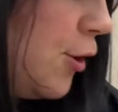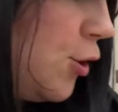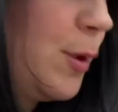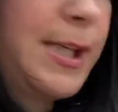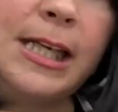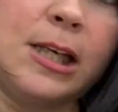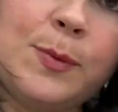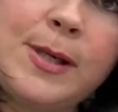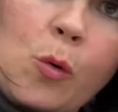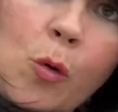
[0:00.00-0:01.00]
so here
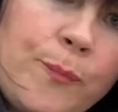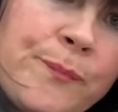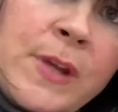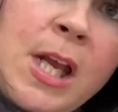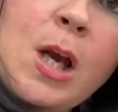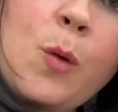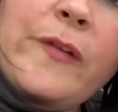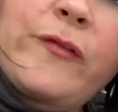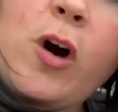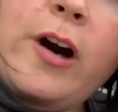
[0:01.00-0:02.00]
we go.
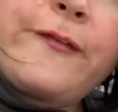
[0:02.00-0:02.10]
We've got our